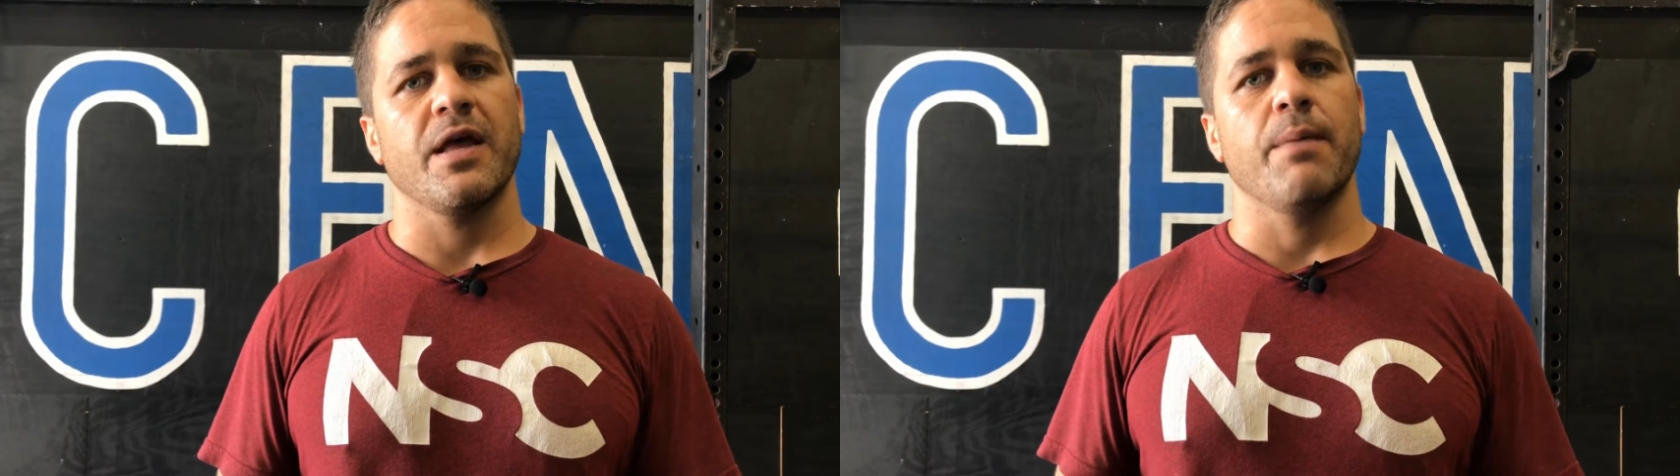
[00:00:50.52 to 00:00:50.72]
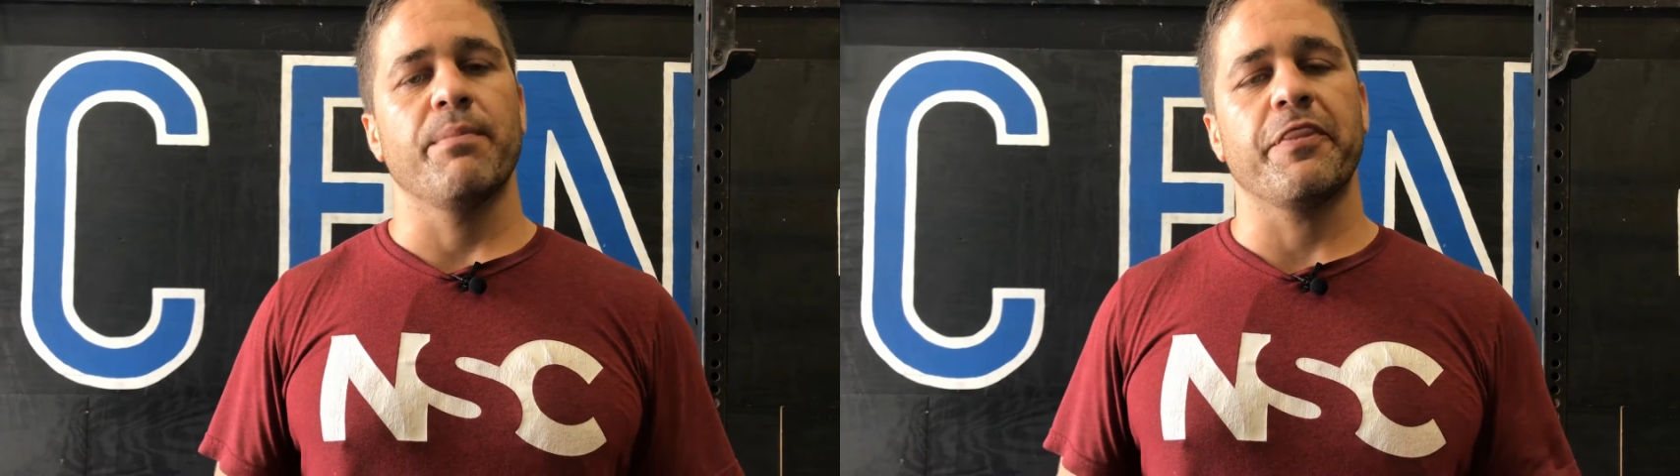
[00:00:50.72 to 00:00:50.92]

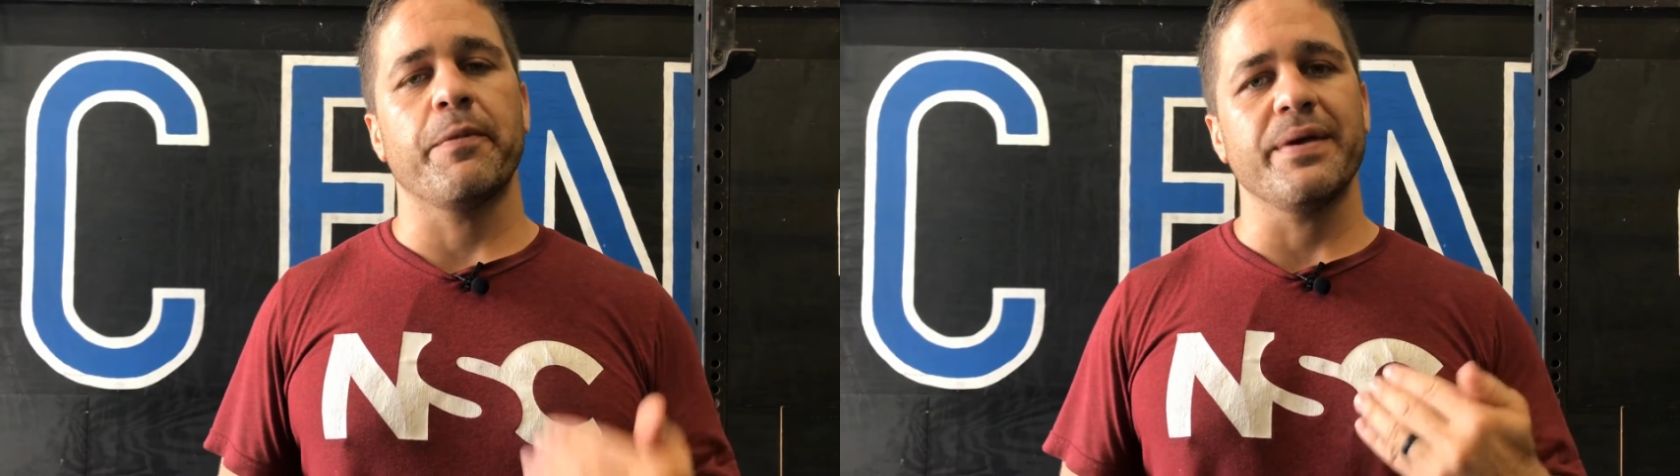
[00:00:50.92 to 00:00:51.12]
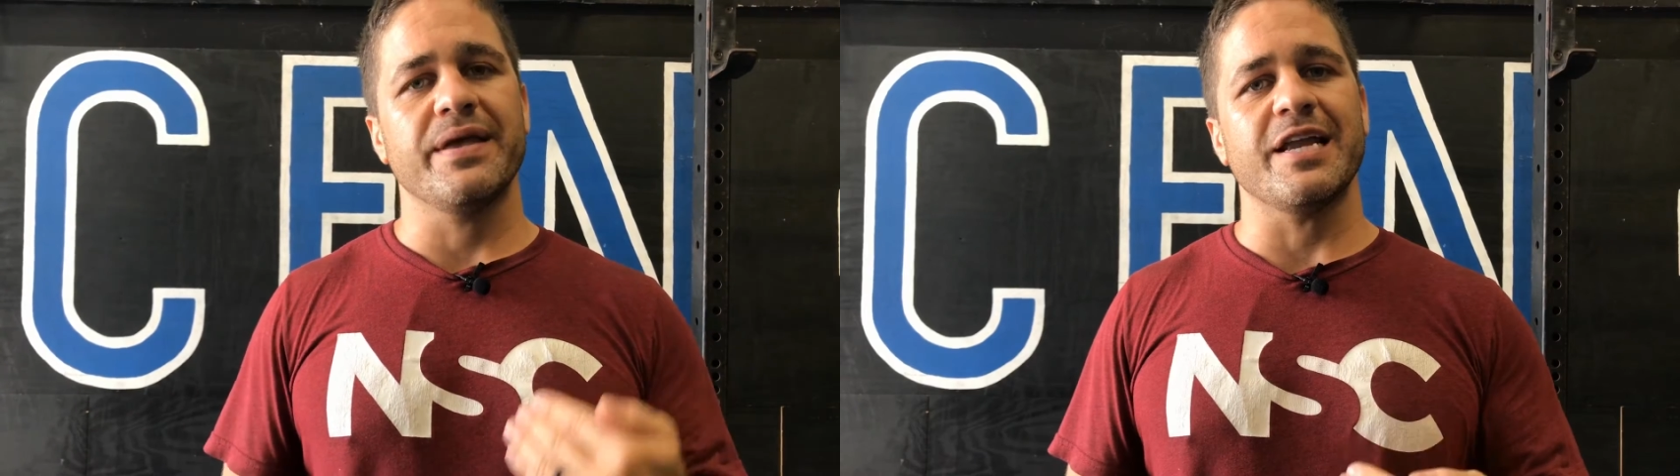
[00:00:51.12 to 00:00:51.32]
But
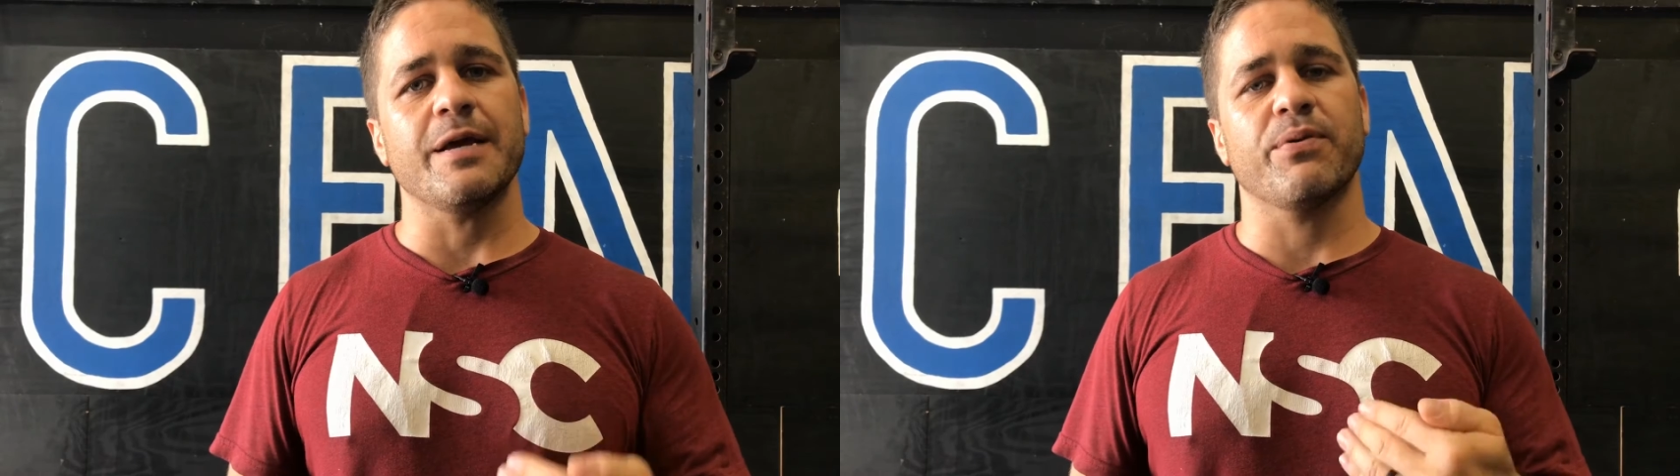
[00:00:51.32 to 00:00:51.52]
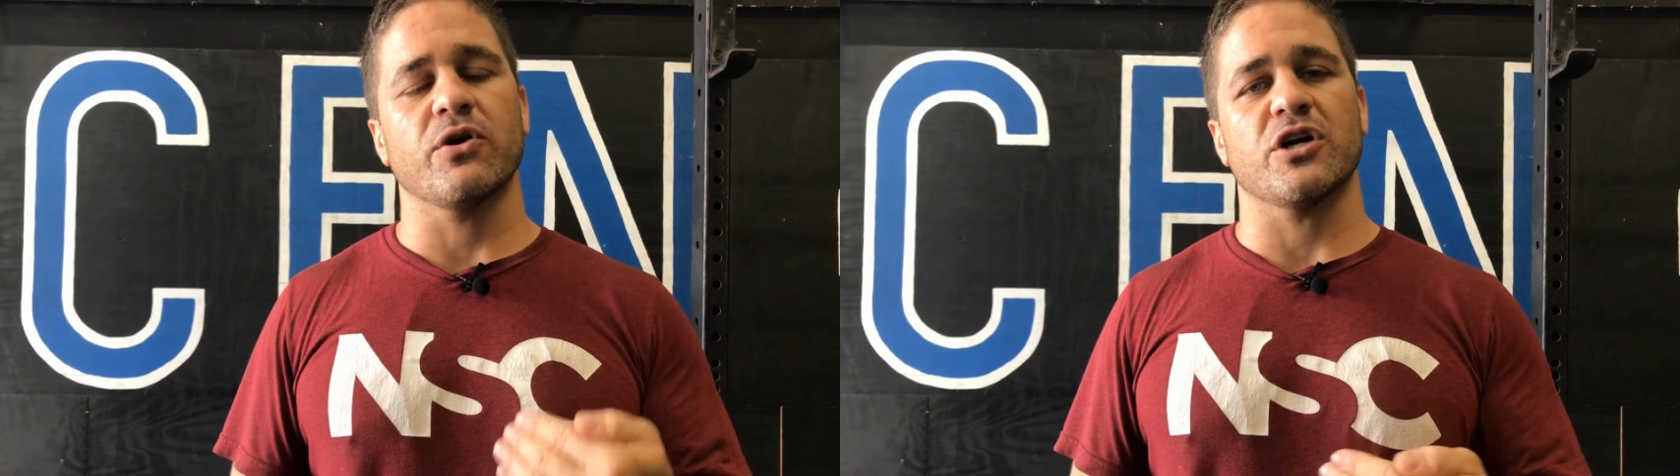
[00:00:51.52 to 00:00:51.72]
the
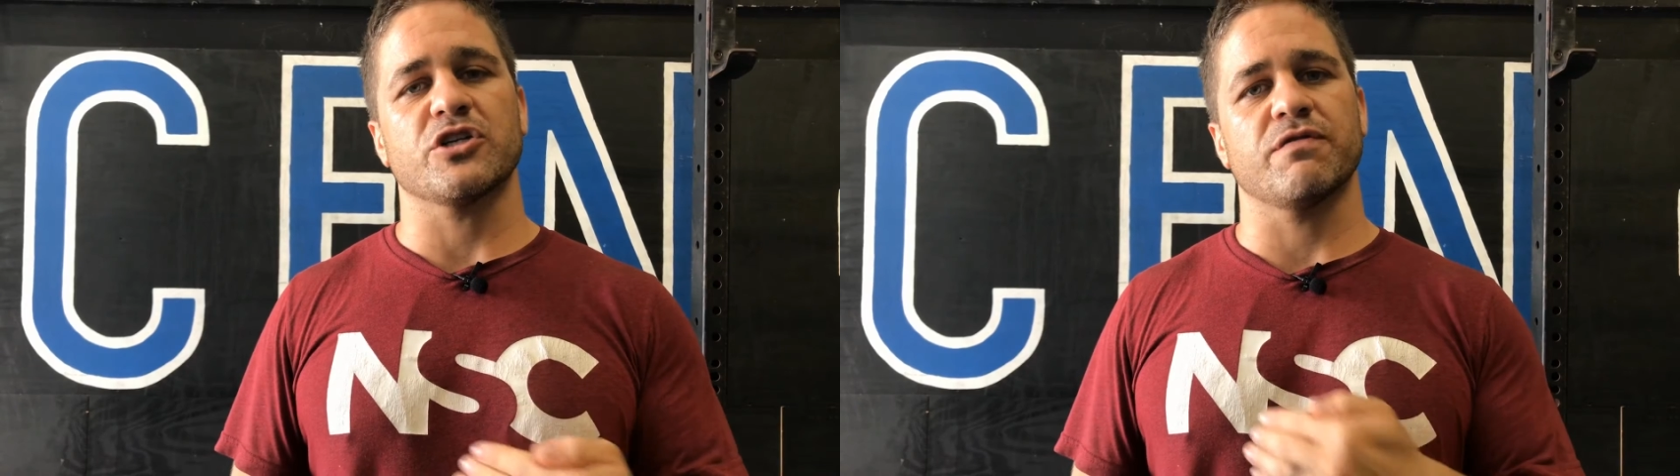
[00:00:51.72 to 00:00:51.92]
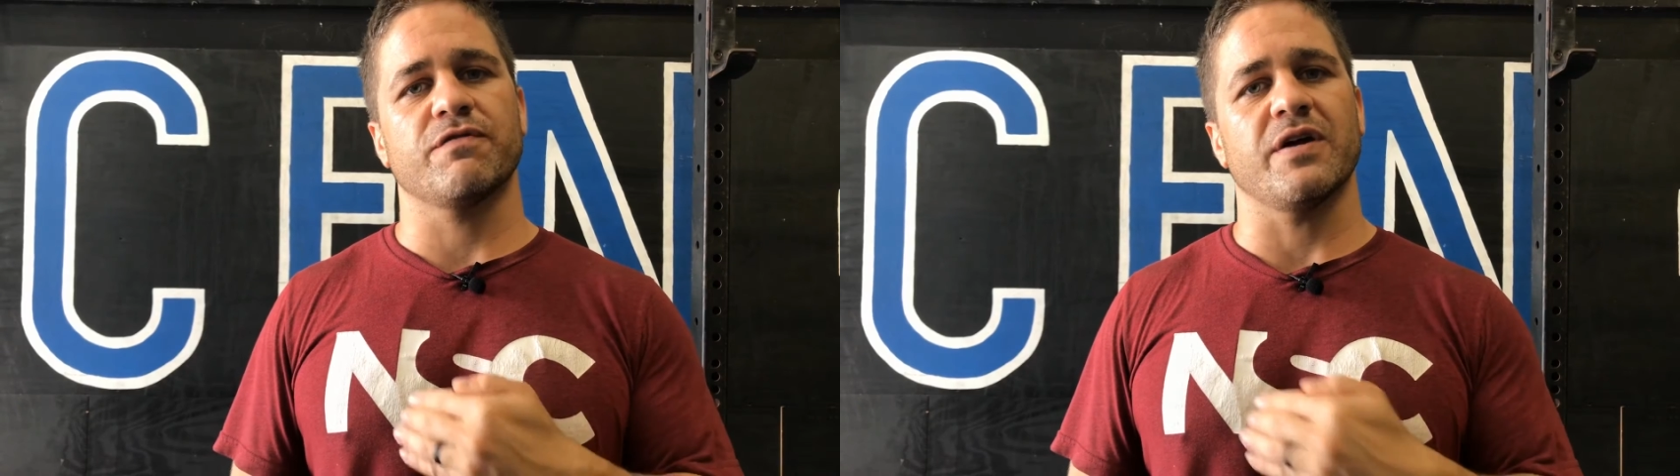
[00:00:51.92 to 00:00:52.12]
beginning
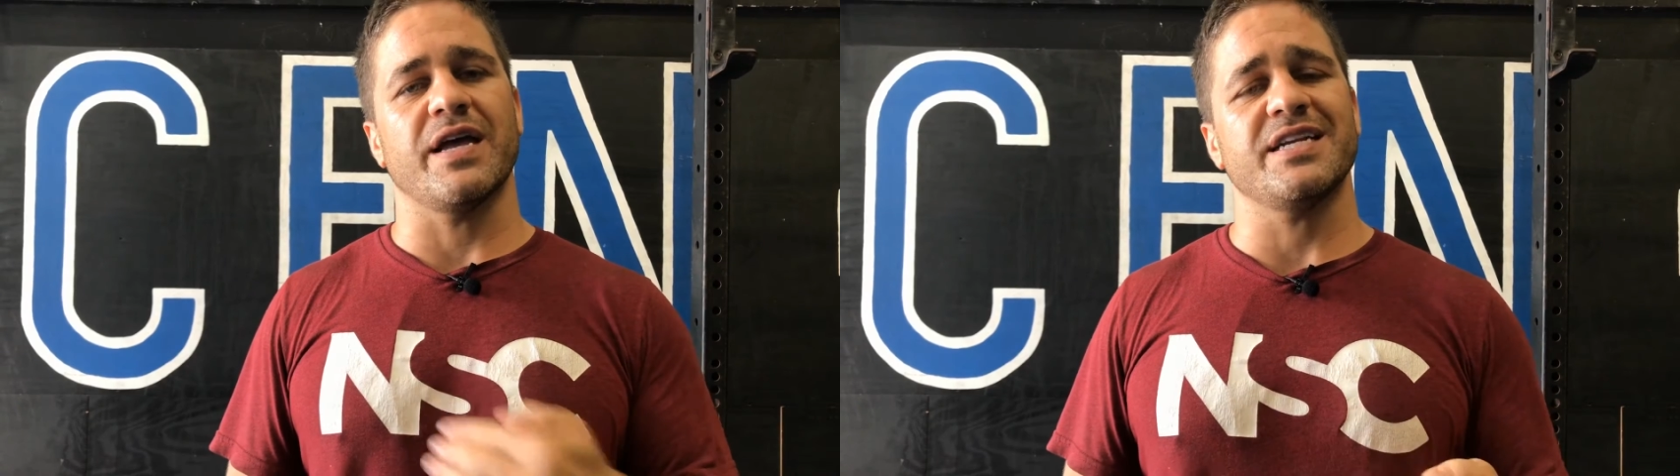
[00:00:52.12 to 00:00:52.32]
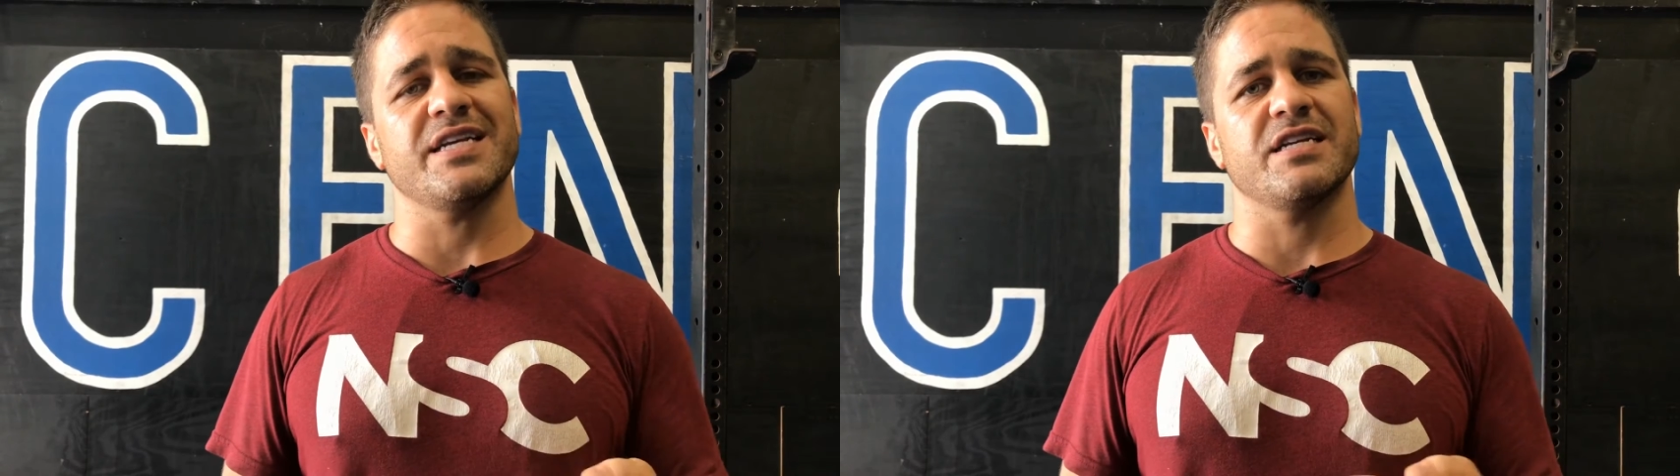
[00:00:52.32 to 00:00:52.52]
progression for
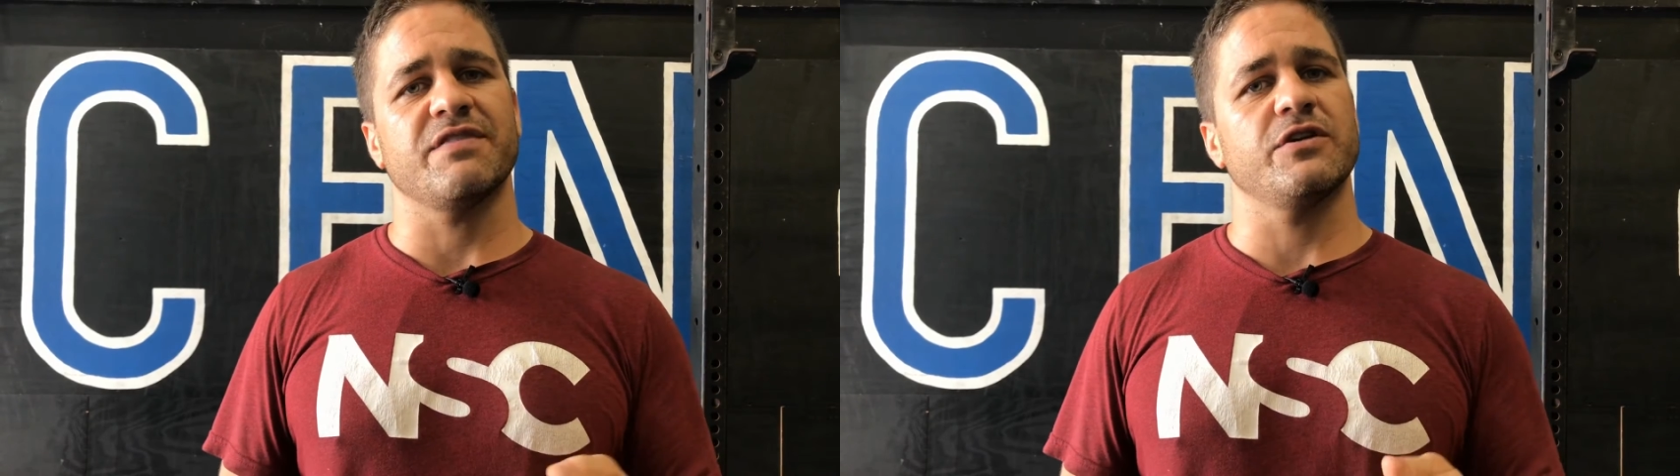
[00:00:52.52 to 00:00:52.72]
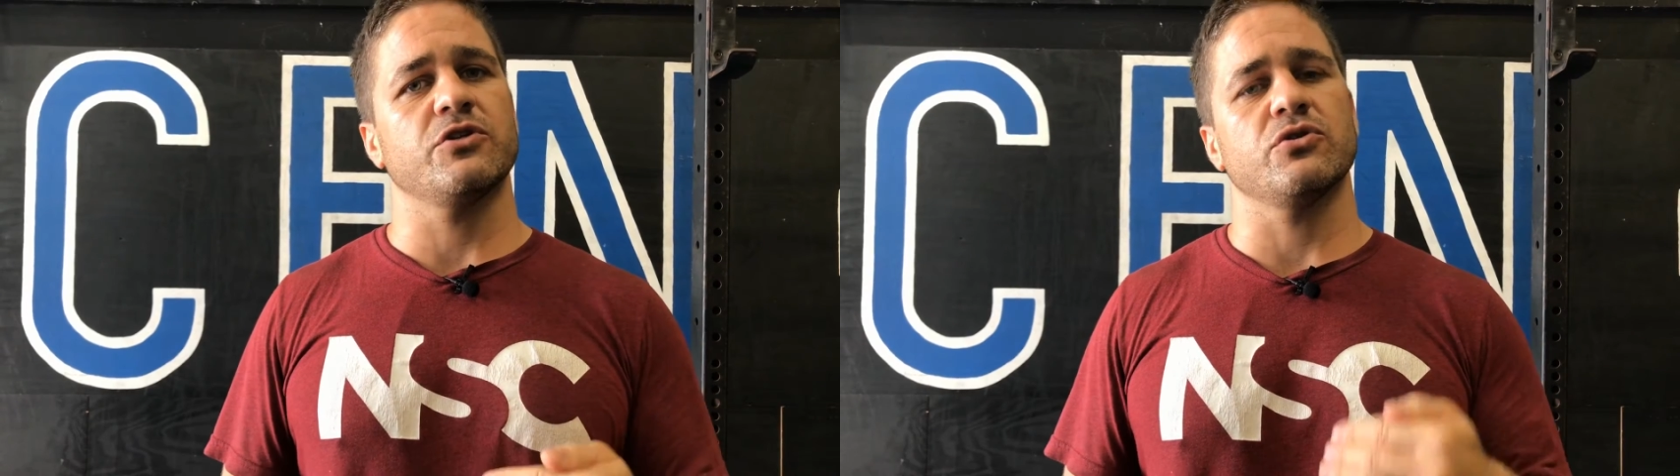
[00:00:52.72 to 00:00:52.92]
any
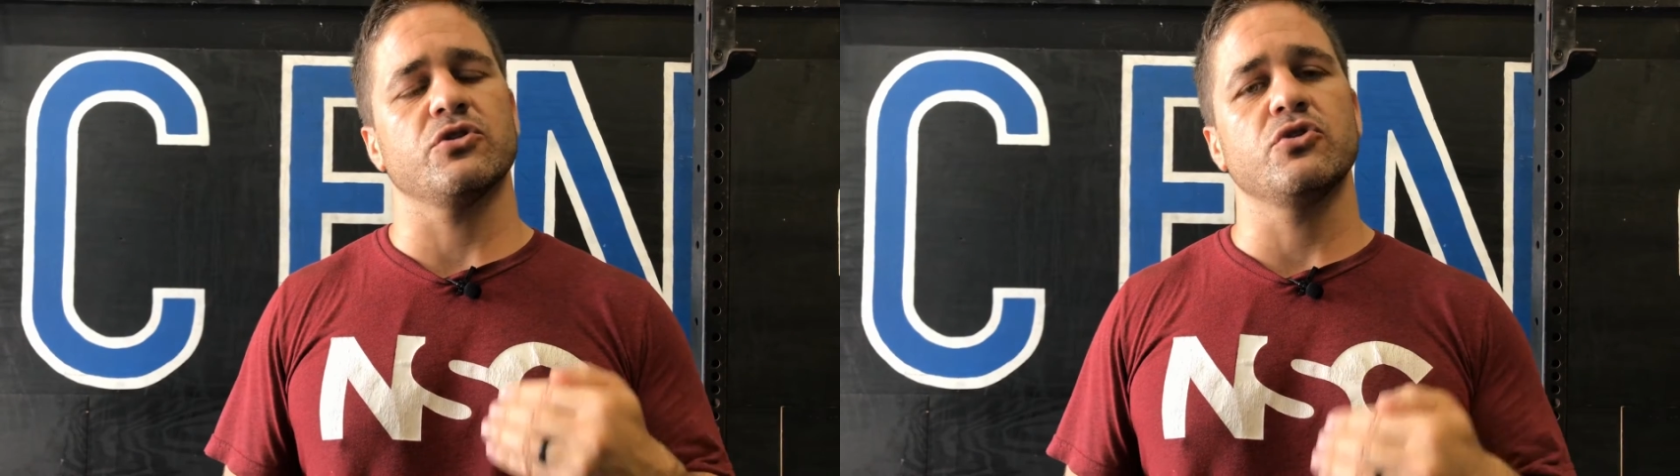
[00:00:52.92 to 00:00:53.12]
individuals,